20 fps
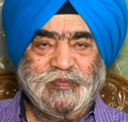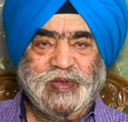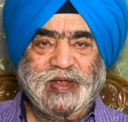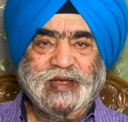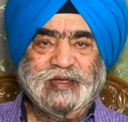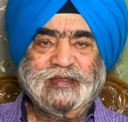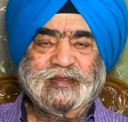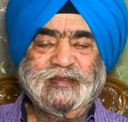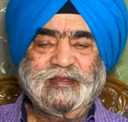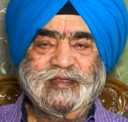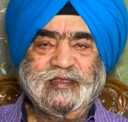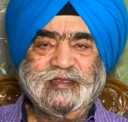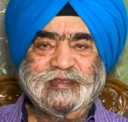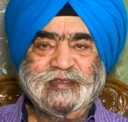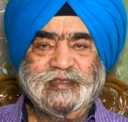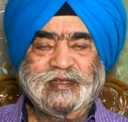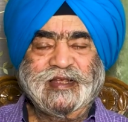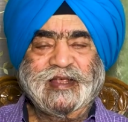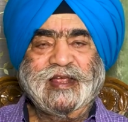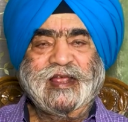makes this
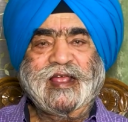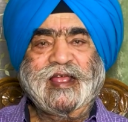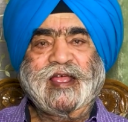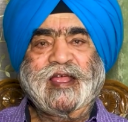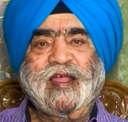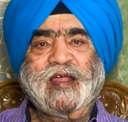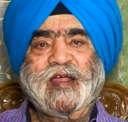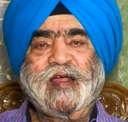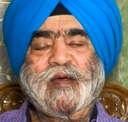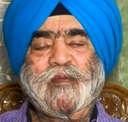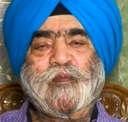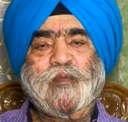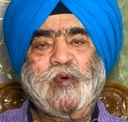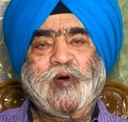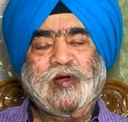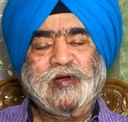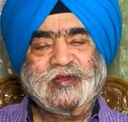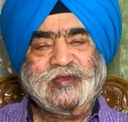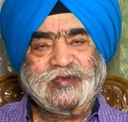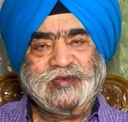
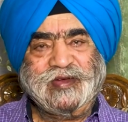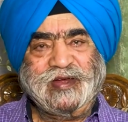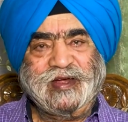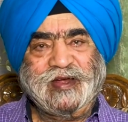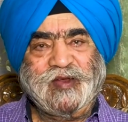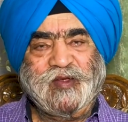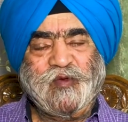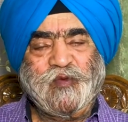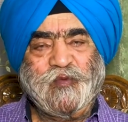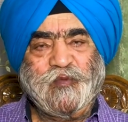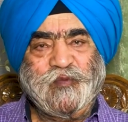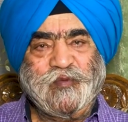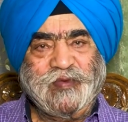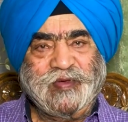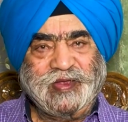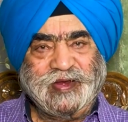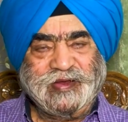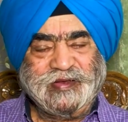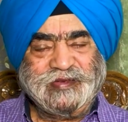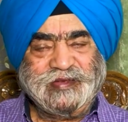border state
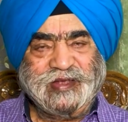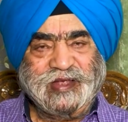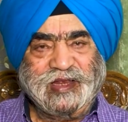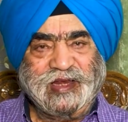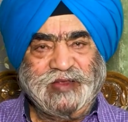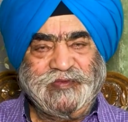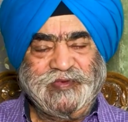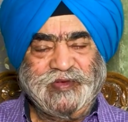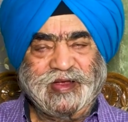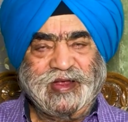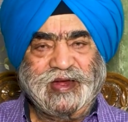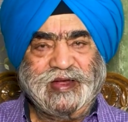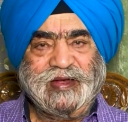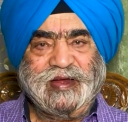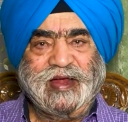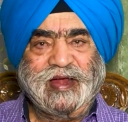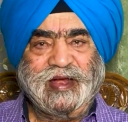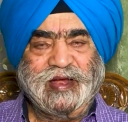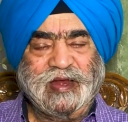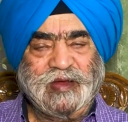very significant
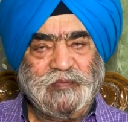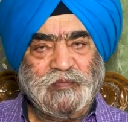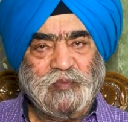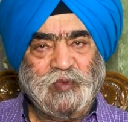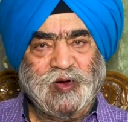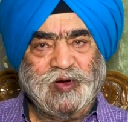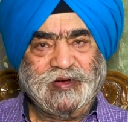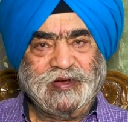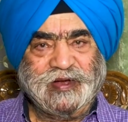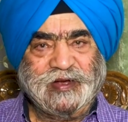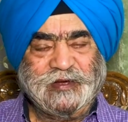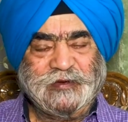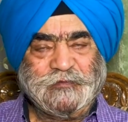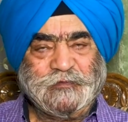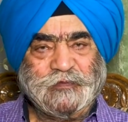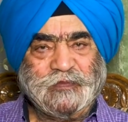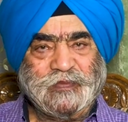and important.